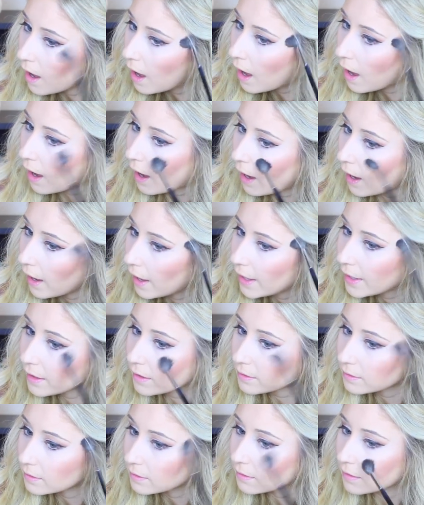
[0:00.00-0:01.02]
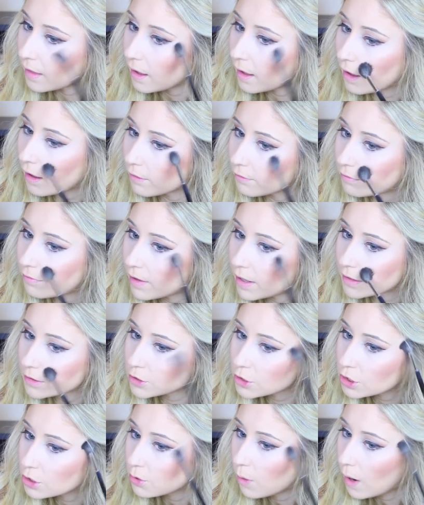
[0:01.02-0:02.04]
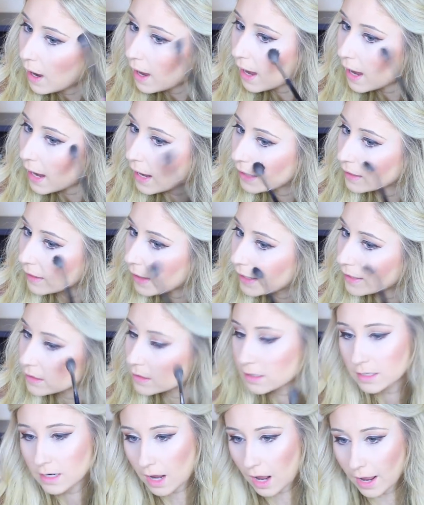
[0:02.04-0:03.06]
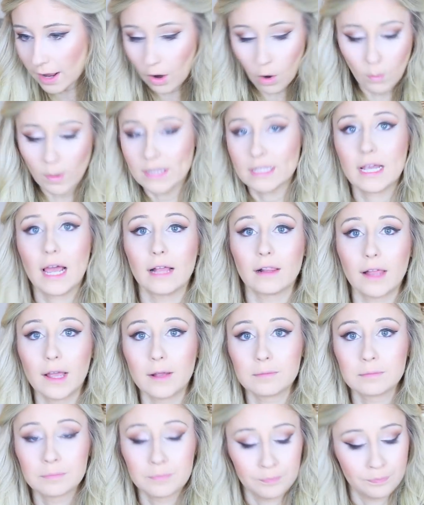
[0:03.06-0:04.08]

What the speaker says: I love to highlight. I always highlight.